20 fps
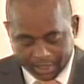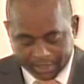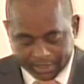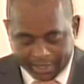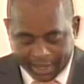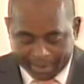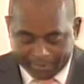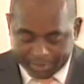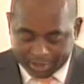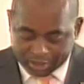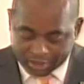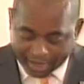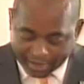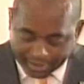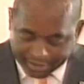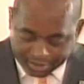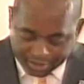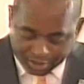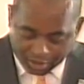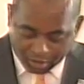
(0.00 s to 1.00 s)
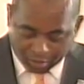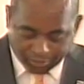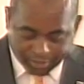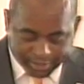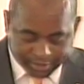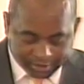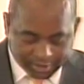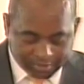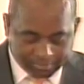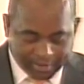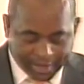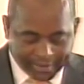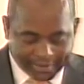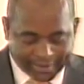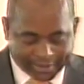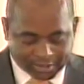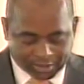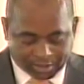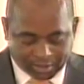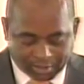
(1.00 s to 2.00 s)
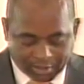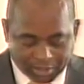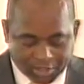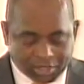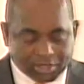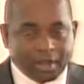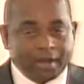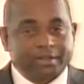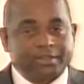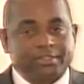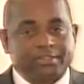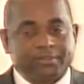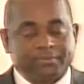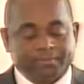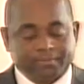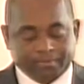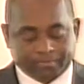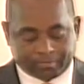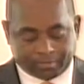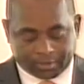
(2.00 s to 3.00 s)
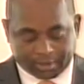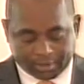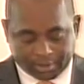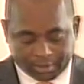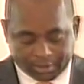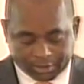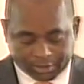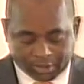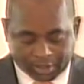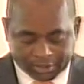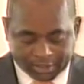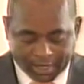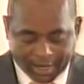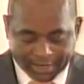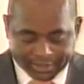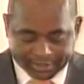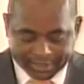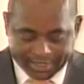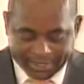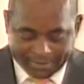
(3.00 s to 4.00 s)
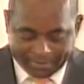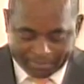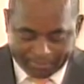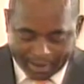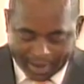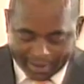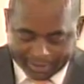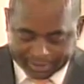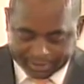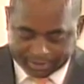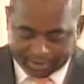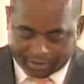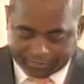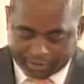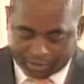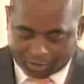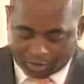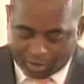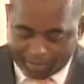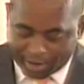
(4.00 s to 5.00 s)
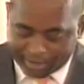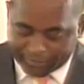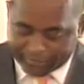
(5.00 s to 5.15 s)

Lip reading: There have been challenges created by external shocks, such as the impacts of the global